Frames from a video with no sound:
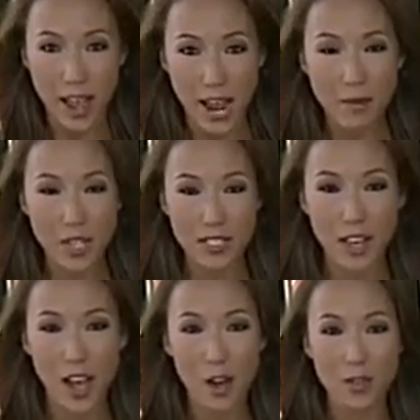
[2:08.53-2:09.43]
I'm
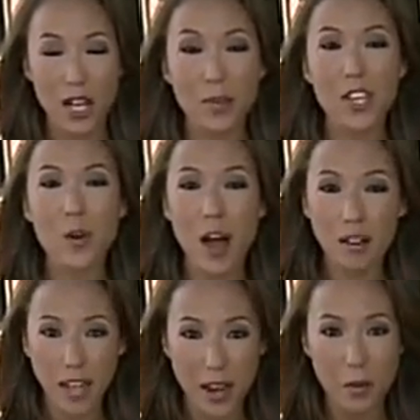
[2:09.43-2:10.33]
Jessica O,
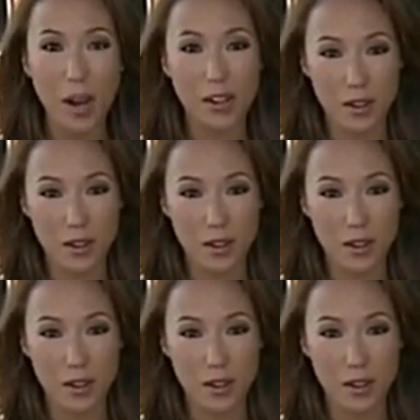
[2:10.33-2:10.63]
WLKY